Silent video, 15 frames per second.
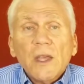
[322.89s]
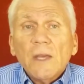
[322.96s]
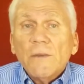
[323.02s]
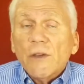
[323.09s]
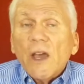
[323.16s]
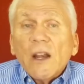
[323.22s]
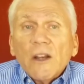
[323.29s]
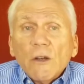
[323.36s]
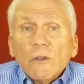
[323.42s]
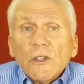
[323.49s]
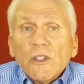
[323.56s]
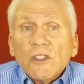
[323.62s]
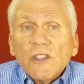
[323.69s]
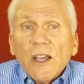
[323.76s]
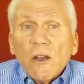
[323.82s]
If you got a note
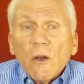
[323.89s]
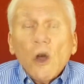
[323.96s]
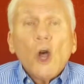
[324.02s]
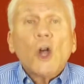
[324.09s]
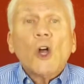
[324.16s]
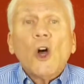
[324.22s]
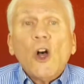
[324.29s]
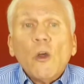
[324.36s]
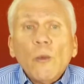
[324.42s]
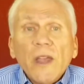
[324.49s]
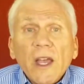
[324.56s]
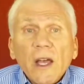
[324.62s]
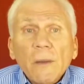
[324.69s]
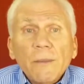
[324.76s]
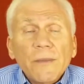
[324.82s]
to sell, call
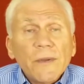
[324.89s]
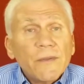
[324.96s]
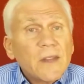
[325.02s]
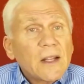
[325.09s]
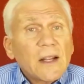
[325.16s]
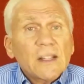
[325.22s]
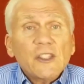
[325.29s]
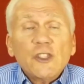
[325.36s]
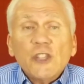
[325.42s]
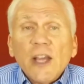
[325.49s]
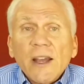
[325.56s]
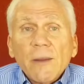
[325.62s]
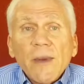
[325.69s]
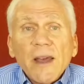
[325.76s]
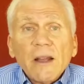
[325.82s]
me up. Let's
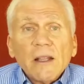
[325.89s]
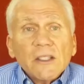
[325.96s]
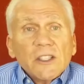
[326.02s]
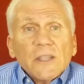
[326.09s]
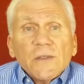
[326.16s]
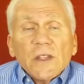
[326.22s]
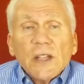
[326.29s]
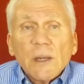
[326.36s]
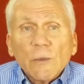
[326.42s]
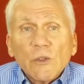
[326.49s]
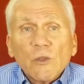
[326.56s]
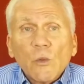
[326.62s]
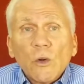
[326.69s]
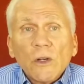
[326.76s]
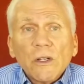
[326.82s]
chat about it. Let's see if the
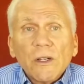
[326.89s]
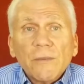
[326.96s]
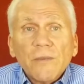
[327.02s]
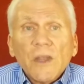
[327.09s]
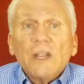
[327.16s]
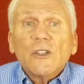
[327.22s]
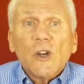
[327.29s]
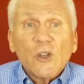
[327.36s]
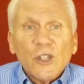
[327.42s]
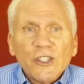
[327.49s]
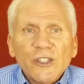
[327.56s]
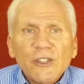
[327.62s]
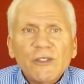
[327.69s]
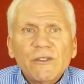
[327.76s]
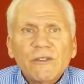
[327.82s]
numbers work. Talk to you
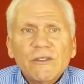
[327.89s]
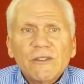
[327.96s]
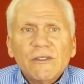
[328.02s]
soon.